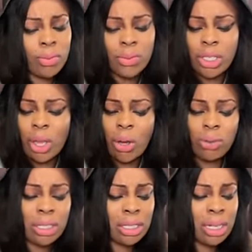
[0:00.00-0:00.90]

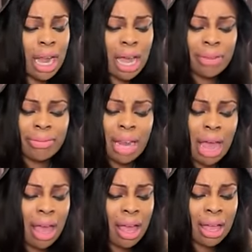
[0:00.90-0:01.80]
told a lot of
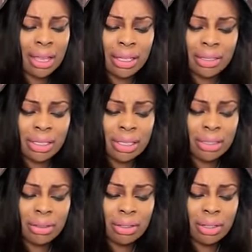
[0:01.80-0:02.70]

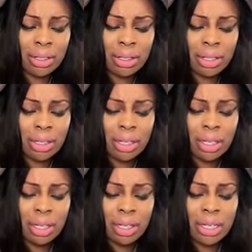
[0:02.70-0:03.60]
lies.
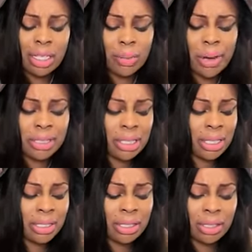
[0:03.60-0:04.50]
This person
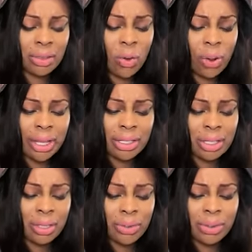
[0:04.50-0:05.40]
is going
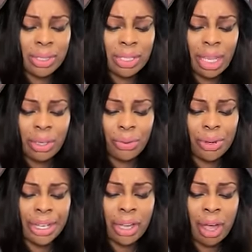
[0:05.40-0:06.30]
to see you
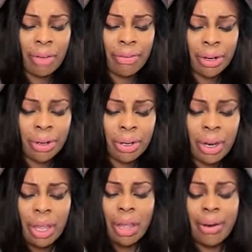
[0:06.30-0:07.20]

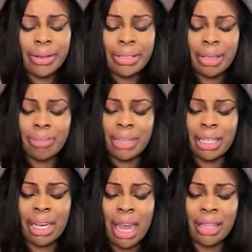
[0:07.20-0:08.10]
recover or
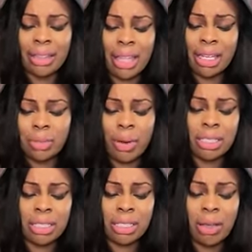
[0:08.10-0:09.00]
something like that. This
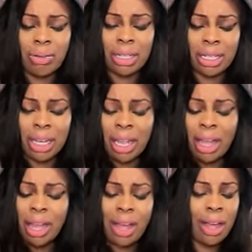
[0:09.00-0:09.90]
person told a,
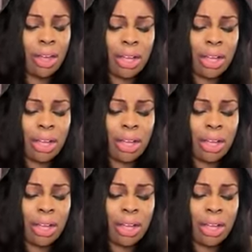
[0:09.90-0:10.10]
a